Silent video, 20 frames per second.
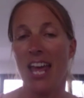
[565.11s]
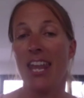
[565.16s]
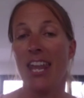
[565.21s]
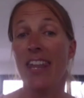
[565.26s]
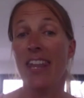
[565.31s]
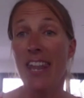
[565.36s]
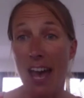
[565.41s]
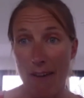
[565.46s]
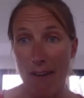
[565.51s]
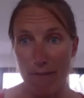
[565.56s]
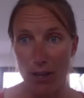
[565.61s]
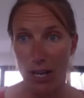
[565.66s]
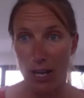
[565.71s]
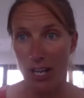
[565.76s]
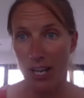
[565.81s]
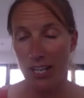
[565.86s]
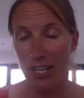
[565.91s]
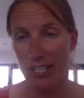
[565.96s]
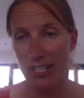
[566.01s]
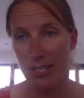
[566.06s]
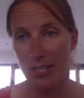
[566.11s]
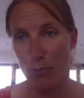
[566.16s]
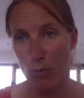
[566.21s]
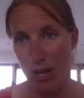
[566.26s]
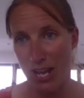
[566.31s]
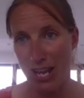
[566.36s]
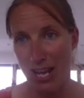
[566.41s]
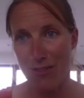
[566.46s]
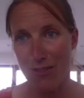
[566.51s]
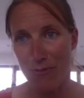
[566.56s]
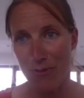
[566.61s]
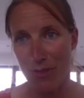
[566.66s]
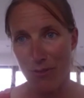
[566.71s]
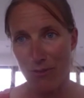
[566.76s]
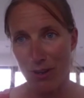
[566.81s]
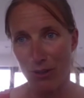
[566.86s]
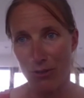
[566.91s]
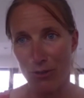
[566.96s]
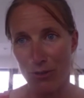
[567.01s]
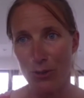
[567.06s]
never learned to breathe with
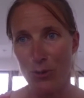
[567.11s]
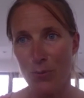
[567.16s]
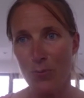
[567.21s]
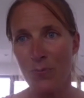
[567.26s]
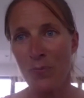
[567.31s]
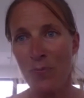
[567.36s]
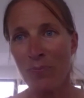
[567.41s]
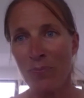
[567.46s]
front crawl.